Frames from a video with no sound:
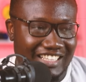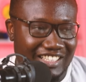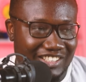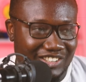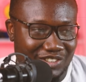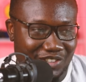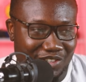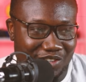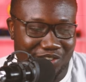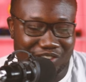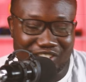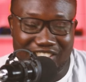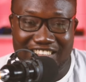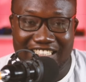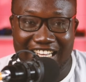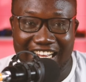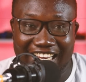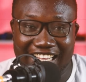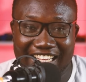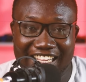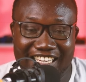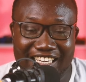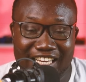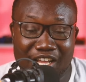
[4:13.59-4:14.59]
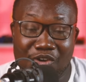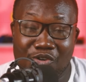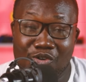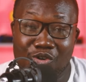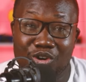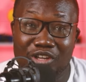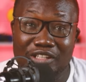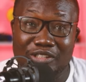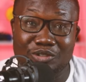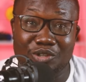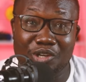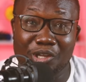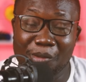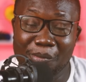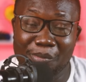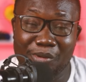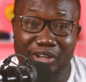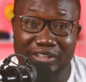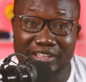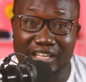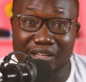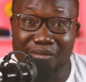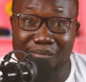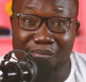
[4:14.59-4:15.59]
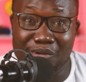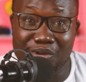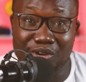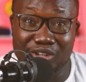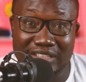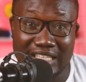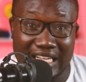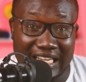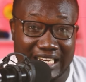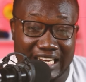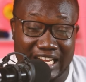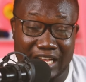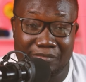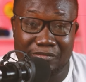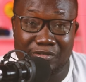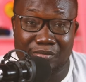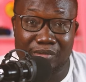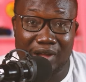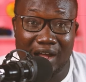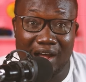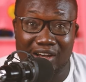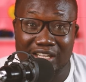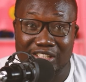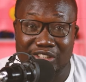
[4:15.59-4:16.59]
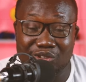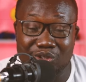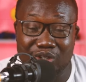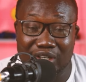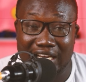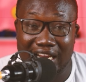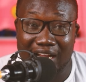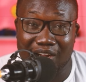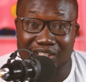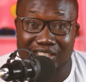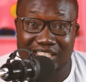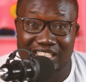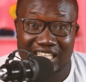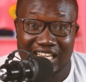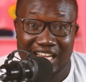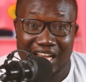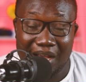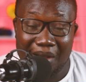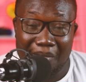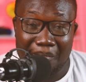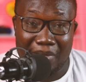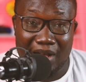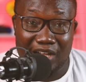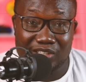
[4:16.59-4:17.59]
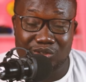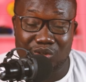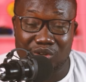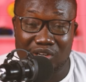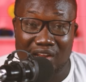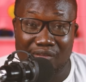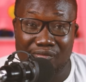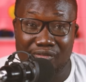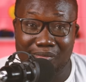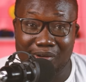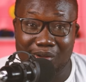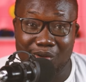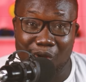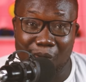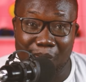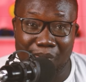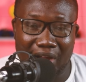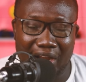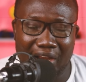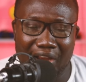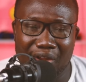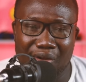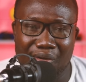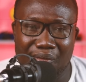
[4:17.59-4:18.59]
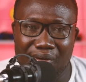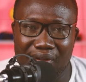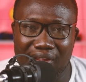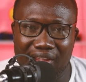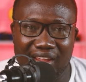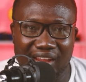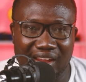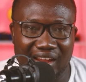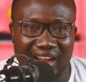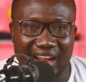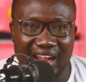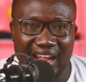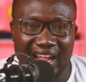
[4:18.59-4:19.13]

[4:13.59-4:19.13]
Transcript: So, Charlie, the goal is so important because Athletic Bilbao has knocked out Barcelona from the Copa del Rey.